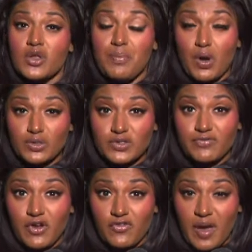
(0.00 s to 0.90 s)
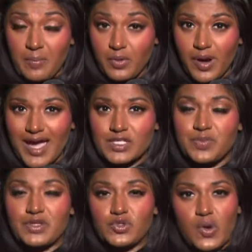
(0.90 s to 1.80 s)
Most of November has
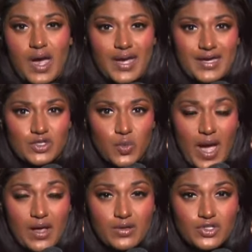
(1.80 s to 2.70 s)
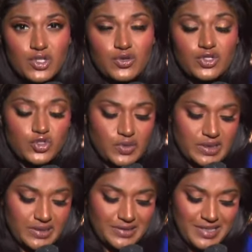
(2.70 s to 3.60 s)
been dry as well, so the streak
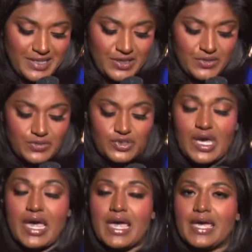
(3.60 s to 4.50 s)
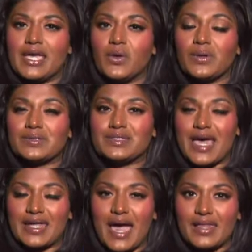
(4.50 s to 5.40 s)
continues. Here in
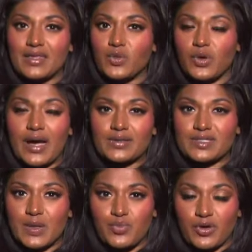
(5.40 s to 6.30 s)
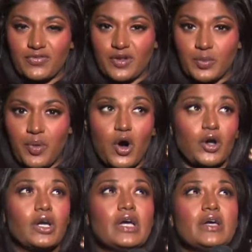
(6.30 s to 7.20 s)
Staten Island, we're outside Brookfield
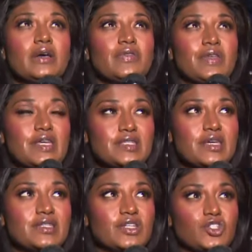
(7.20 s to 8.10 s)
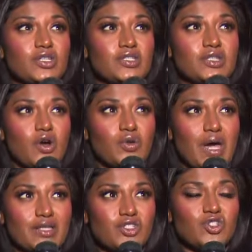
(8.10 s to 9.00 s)
Park. These conditions are
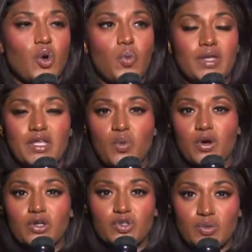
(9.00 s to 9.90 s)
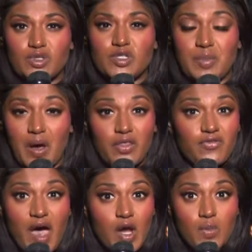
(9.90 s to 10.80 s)
not so windy where you don't smell the
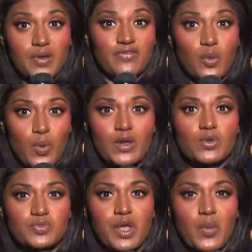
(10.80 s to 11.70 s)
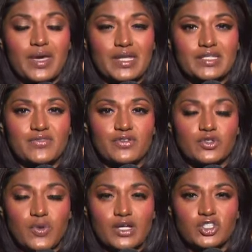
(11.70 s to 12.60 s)
fire, but if the wind was blowing in a different
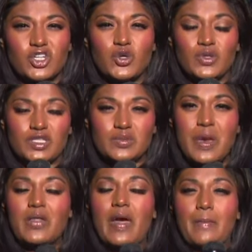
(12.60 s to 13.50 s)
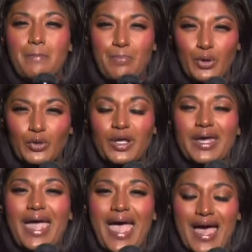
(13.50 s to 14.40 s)
direction, you would smell that
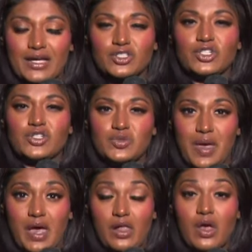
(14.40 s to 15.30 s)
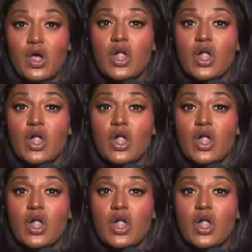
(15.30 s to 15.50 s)
burning ash smell.